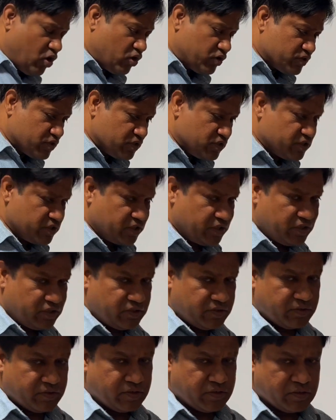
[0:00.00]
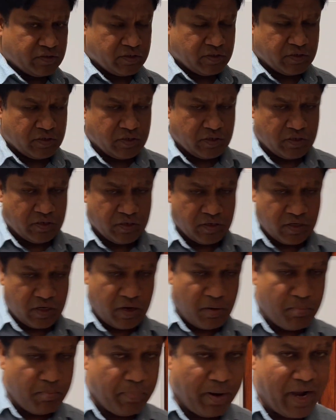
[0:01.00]
oxygen
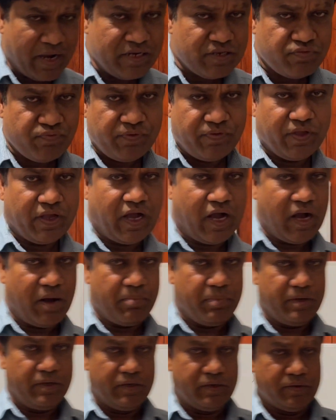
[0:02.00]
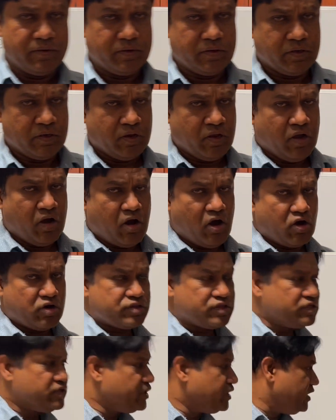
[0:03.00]
combines with the carbon,
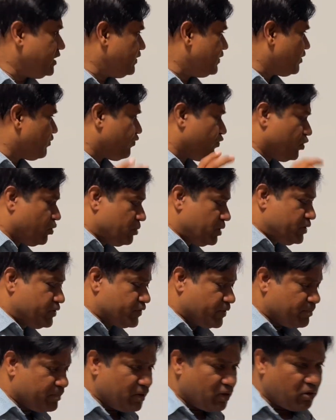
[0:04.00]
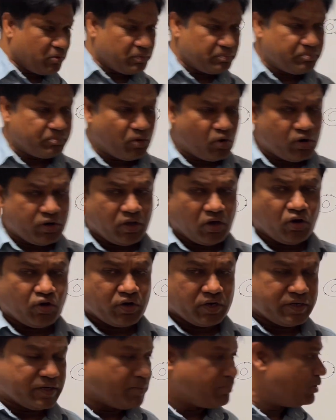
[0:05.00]
oxygen either form a triple bond
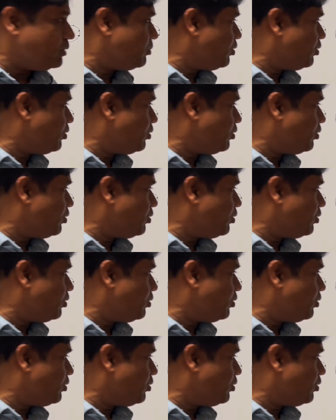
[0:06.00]
or a double